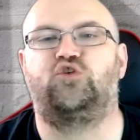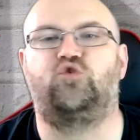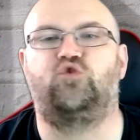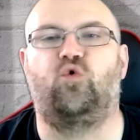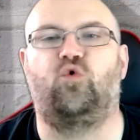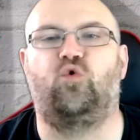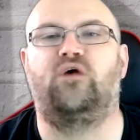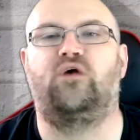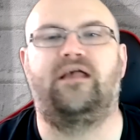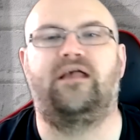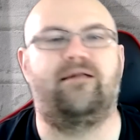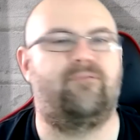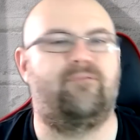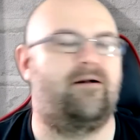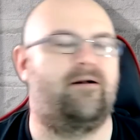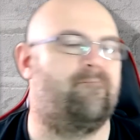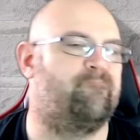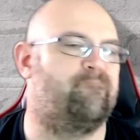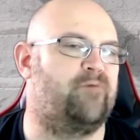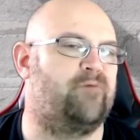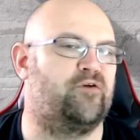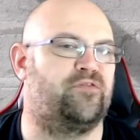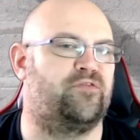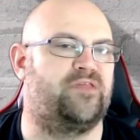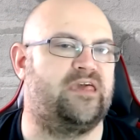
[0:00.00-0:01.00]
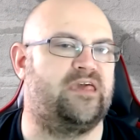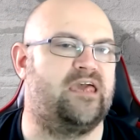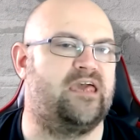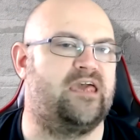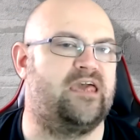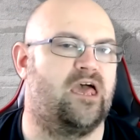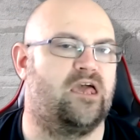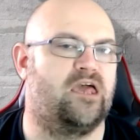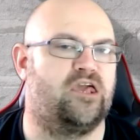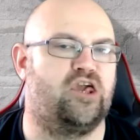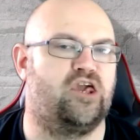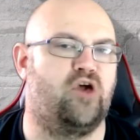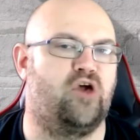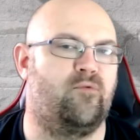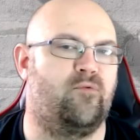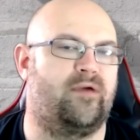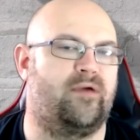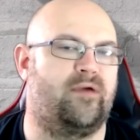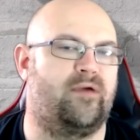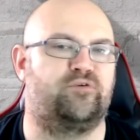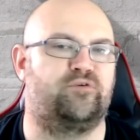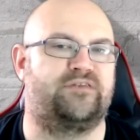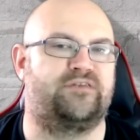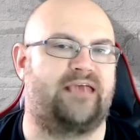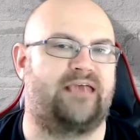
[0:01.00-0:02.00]
talking about both the Huw
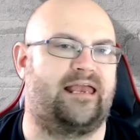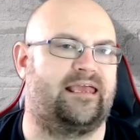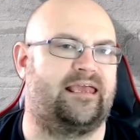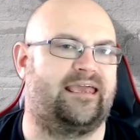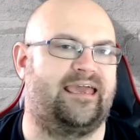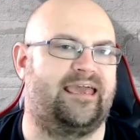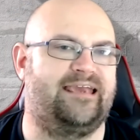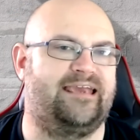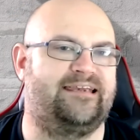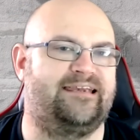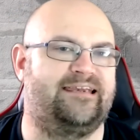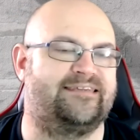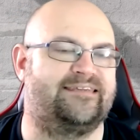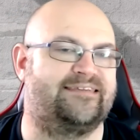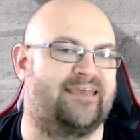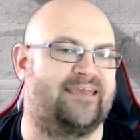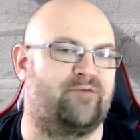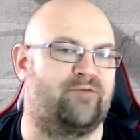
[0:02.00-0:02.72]
Edwards allegations